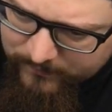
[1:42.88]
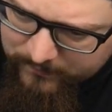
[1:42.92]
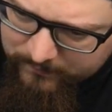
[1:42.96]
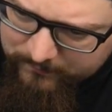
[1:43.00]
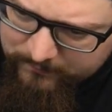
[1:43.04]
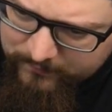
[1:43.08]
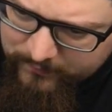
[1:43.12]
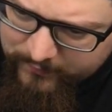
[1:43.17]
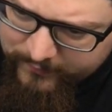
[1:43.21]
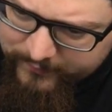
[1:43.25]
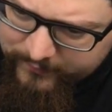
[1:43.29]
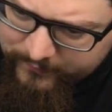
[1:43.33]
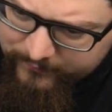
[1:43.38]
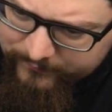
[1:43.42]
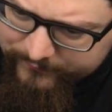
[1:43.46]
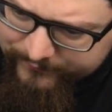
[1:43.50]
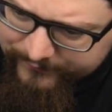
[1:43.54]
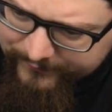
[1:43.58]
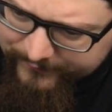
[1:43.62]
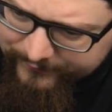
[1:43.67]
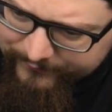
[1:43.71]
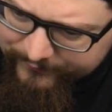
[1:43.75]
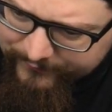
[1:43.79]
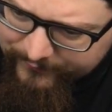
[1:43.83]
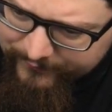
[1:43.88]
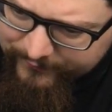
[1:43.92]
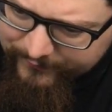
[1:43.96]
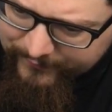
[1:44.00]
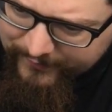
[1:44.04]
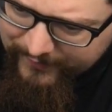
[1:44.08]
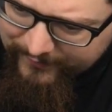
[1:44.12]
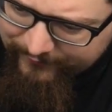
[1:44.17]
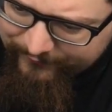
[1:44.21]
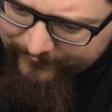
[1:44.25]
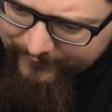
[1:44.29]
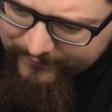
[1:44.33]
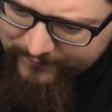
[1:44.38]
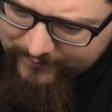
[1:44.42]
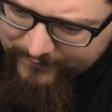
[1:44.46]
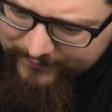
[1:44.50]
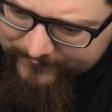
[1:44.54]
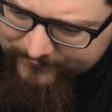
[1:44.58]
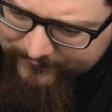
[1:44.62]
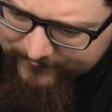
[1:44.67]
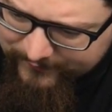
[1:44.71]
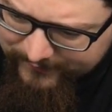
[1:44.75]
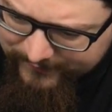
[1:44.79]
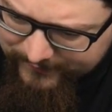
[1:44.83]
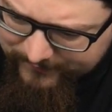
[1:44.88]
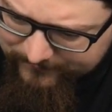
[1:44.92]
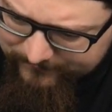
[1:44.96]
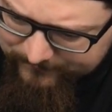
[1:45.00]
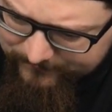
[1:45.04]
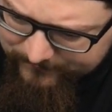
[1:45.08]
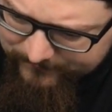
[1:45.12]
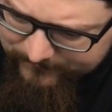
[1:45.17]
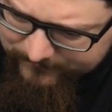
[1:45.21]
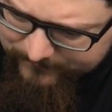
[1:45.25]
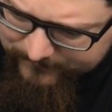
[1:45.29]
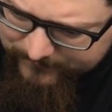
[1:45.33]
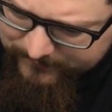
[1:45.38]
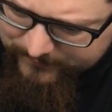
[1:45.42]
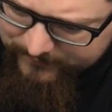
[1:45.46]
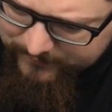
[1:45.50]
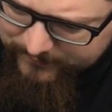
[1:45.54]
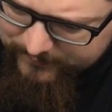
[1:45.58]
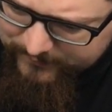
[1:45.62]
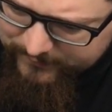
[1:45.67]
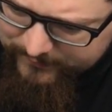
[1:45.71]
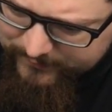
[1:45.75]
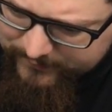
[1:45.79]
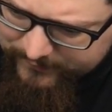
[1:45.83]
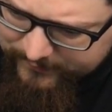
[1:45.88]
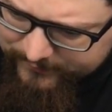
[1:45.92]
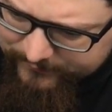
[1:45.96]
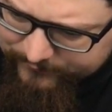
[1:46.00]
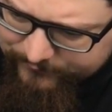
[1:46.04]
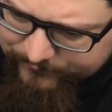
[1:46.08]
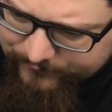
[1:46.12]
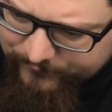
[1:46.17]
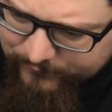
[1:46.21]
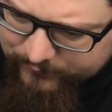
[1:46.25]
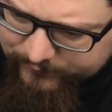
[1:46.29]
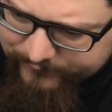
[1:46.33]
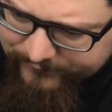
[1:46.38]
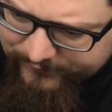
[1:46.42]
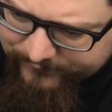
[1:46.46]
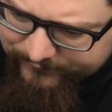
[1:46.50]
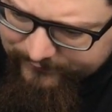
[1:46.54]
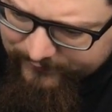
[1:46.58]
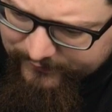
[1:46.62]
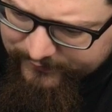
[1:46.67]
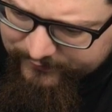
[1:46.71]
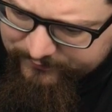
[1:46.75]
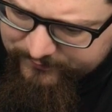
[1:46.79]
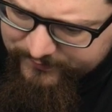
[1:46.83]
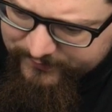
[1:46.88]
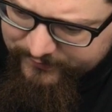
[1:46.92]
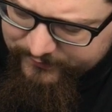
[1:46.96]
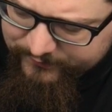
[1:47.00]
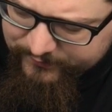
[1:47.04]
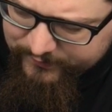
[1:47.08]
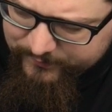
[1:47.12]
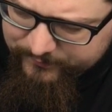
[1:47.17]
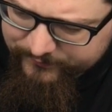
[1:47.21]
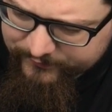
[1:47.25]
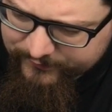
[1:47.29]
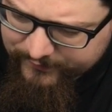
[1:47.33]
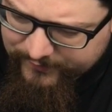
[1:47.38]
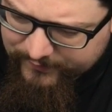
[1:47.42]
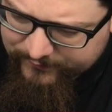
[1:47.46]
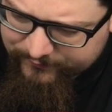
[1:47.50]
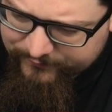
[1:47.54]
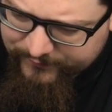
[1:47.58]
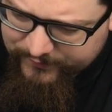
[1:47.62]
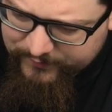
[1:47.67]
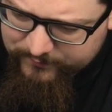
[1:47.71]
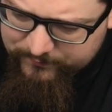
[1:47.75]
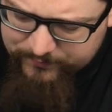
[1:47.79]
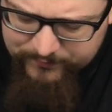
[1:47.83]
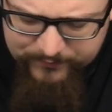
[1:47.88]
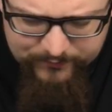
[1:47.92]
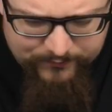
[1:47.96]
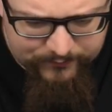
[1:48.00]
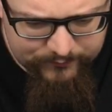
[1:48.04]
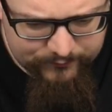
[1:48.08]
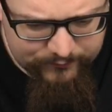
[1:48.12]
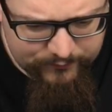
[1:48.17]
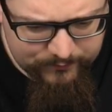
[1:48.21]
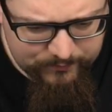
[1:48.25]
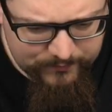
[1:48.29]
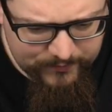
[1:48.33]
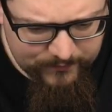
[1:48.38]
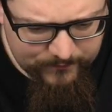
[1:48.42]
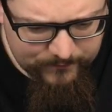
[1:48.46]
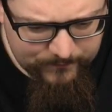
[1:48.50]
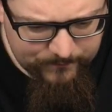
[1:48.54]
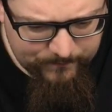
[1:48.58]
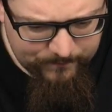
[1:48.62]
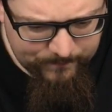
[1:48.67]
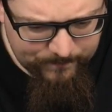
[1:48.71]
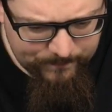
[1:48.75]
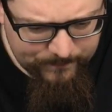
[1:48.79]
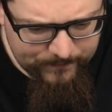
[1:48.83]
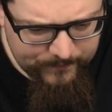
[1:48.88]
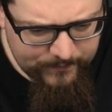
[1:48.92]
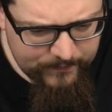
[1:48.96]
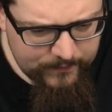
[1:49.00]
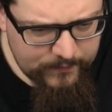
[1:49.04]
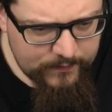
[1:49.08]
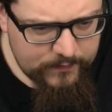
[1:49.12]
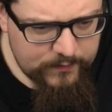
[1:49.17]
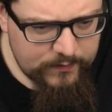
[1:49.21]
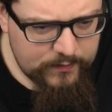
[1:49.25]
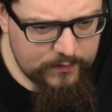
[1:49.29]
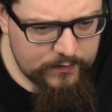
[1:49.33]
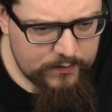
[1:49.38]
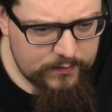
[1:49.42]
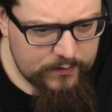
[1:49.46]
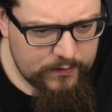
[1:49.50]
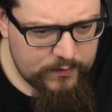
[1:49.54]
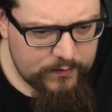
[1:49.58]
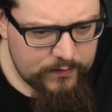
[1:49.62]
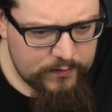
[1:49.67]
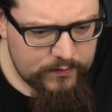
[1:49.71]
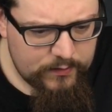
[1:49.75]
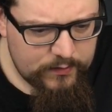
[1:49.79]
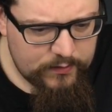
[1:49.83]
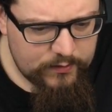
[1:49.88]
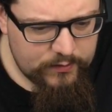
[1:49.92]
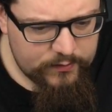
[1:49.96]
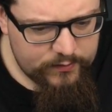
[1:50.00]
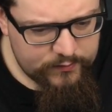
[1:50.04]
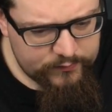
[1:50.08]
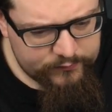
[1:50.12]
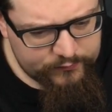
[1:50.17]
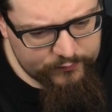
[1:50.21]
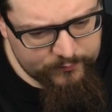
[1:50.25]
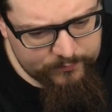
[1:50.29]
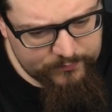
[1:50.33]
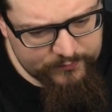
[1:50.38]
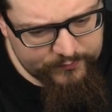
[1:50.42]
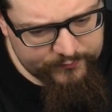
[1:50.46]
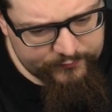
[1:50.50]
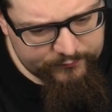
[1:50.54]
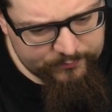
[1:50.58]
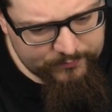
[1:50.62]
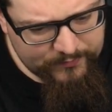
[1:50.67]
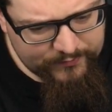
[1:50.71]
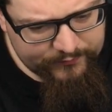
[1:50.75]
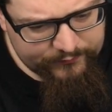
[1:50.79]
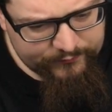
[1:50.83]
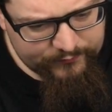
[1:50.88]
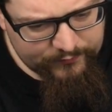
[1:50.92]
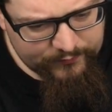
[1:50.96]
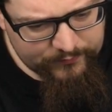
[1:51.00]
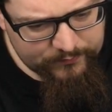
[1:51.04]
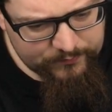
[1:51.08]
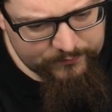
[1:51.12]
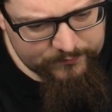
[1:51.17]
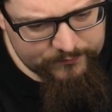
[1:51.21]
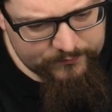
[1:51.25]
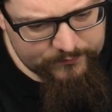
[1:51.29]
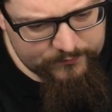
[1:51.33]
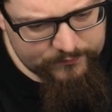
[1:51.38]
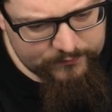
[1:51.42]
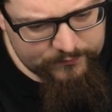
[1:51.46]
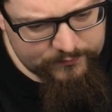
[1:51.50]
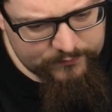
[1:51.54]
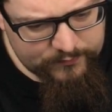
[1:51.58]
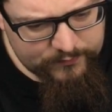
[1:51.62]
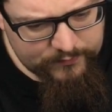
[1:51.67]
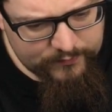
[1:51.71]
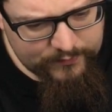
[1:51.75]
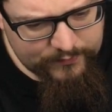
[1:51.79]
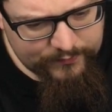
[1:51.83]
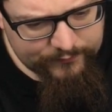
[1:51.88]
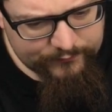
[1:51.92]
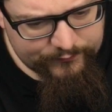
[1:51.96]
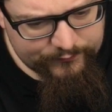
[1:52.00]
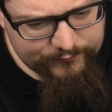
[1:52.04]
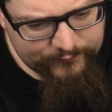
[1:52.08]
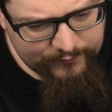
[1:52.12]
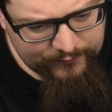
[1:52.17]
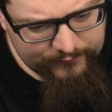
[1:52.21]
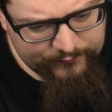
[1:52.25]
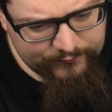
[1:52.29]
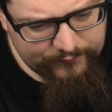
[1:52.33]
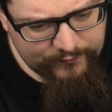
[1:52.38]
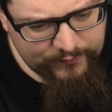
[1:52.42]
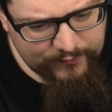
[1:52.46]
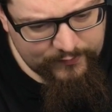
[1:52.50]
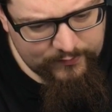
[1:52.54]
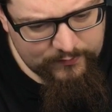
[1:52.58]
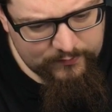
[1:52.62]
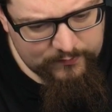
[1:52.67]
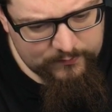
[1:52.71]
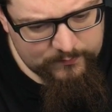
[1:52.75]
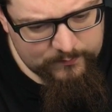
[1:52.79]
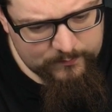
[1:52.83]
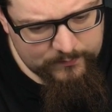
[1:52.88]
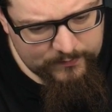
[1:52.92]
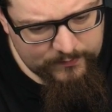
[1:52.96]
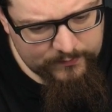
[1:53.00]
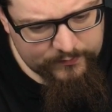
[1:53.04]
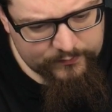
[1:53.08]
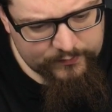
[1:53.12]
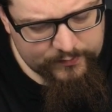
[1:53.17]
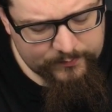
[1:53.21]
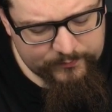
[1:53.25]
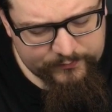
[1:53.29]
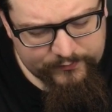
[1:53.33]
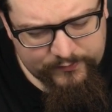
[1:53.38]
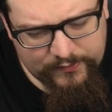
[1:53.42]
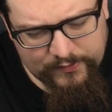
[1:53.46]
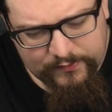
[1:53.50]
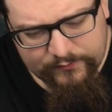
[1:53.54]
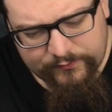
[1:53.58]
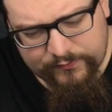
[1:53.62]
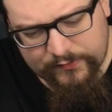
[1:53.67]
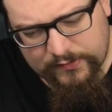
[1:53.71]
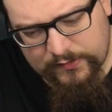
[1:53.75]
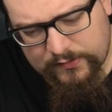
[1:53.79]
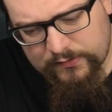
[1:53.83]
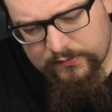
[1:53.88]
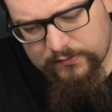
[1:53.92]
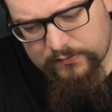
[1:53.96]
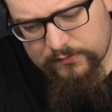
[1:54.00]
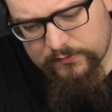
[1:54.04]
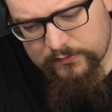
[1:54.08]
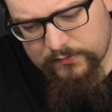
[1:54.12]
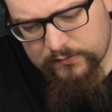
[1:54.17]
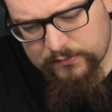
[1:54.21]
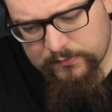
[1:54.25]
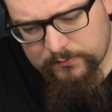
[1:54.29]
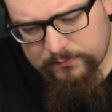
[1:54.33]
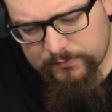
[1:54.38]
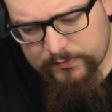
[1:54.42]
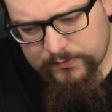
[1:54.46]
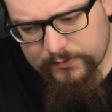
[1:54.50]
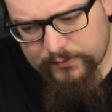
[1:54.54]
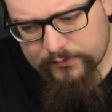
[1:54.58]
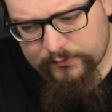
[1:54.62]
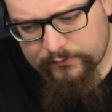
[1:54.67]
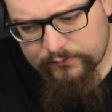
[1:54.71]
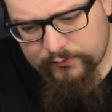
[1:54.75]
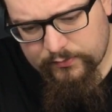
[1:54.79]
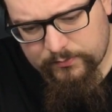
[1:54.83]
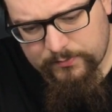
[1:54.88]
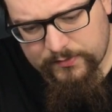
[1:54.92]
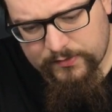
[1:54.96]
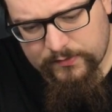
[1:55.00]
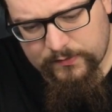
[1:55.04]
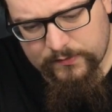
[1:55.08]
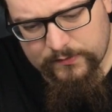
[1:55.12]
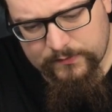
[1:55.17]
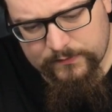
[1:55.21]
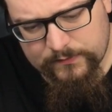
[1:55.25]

But I noticed that the Cafe Latte has 45 milligrams of caffeine per 100 ml. And the Double Espresso has 60 milligrams of caffeine per 100 ml.